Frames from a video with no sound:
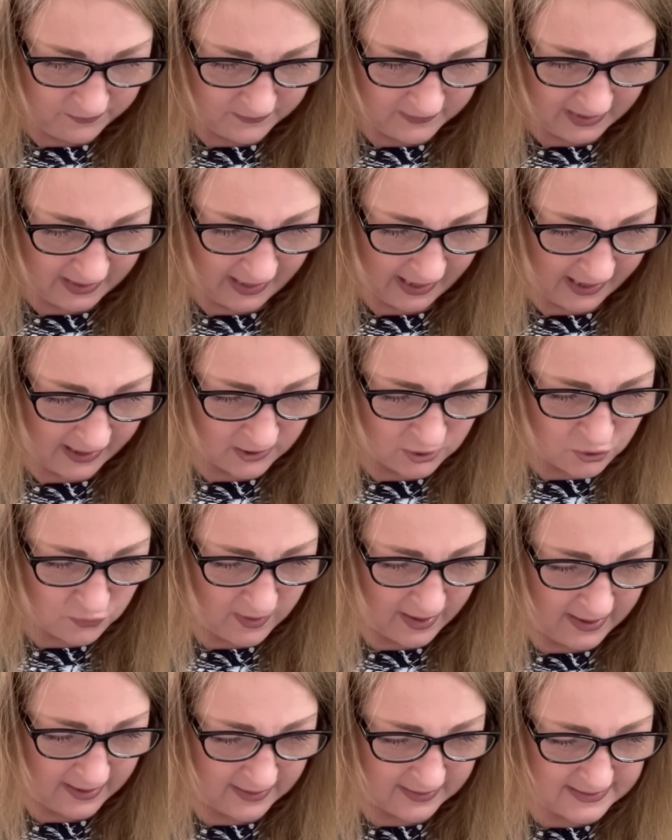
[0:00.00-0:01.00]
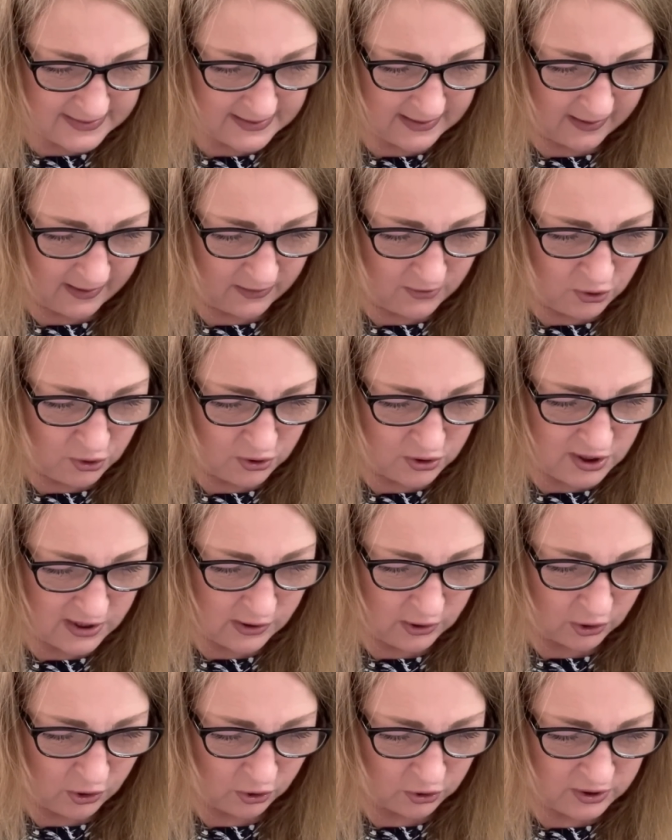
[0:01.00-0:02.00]
It hydrates and
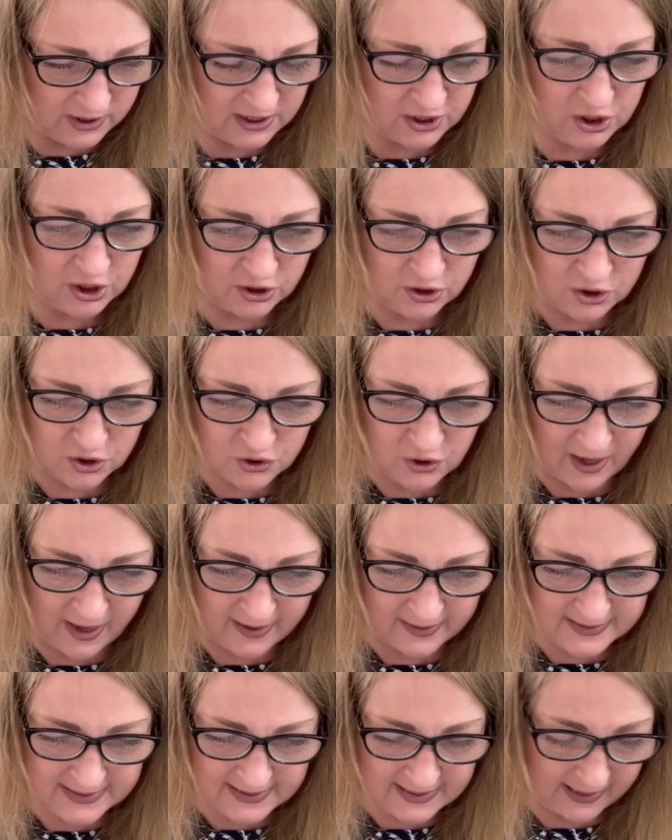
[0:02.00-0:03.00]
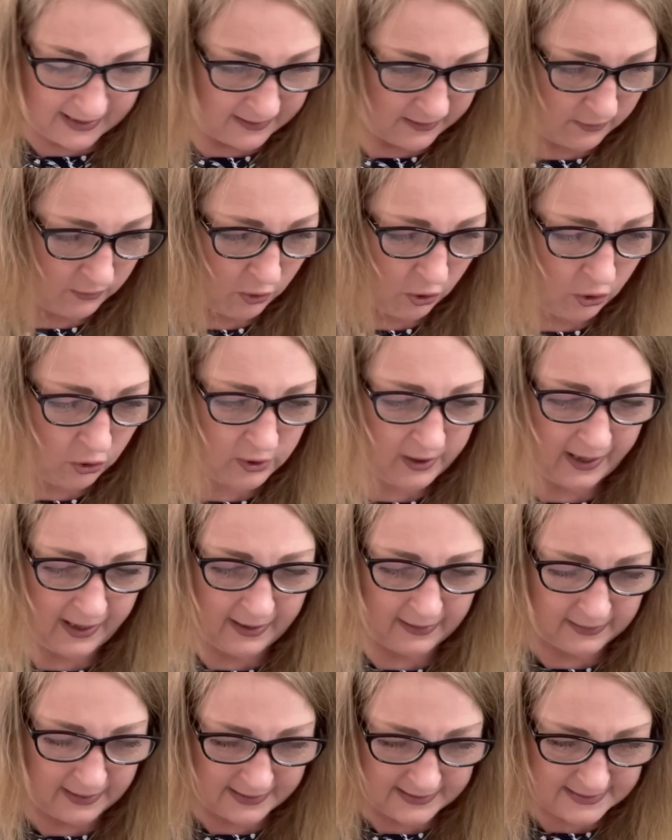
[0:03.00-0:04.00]
conditions dry skin. Okay,
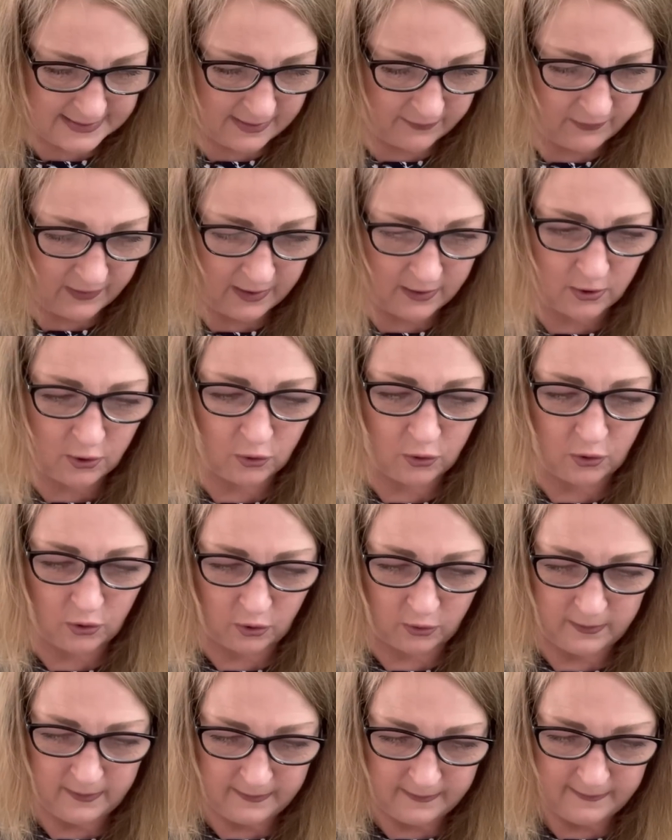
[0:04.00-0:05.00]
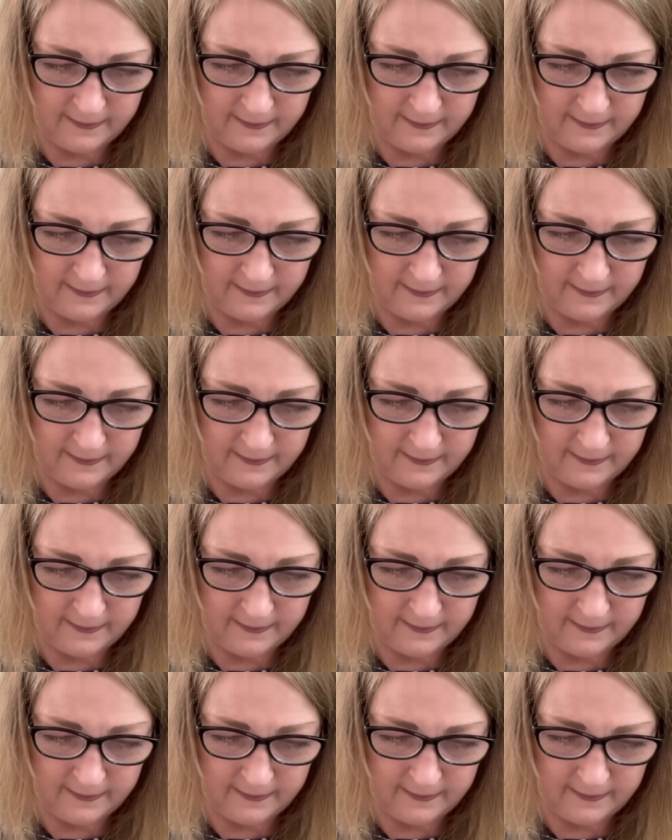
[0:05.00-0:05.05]
let's give it a go.